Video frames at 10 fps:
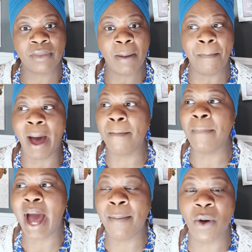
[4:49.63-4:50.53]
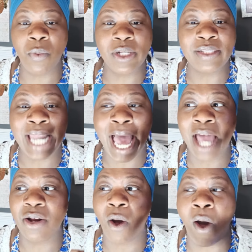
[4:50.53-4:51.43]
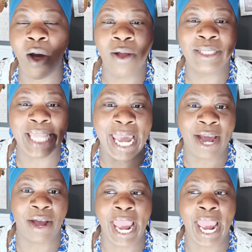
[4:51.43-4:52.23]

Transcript: My mama was not all there,